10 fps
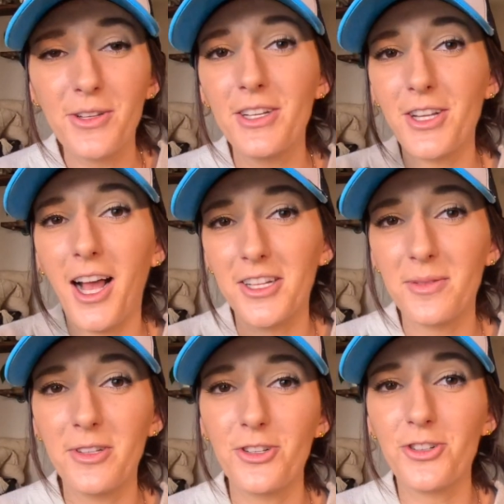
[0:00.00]
You can toss
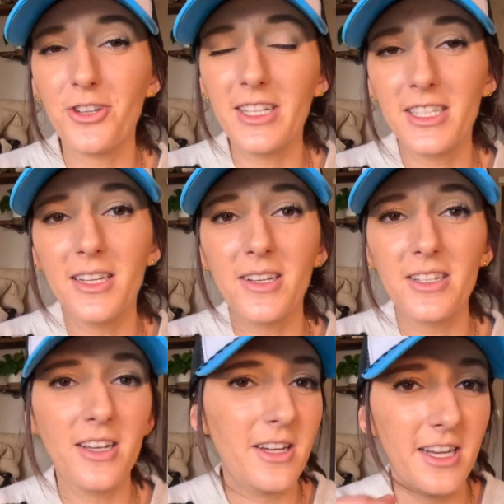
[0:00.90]
a bunch of treats
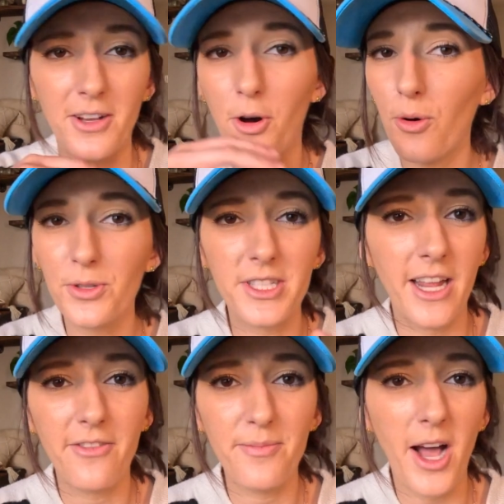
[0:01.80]
in a whole
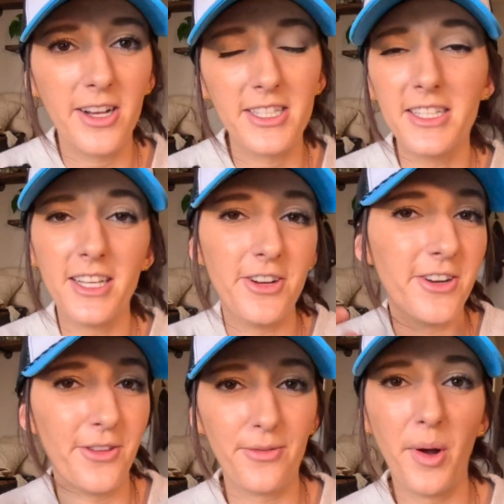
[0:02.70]
set of boxes that you're
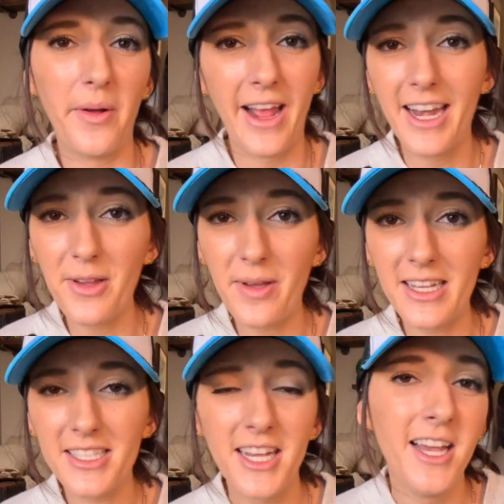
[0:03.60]
gonna throw out
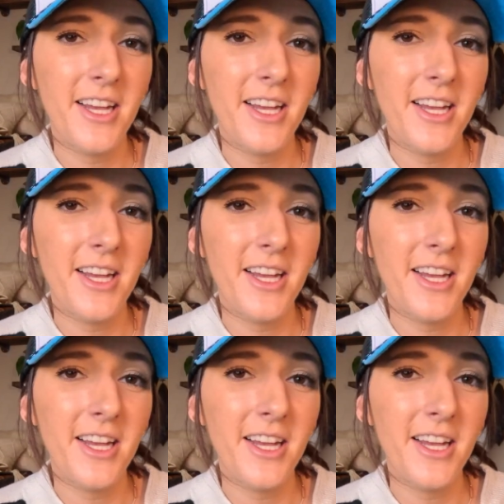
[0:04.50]
anyways.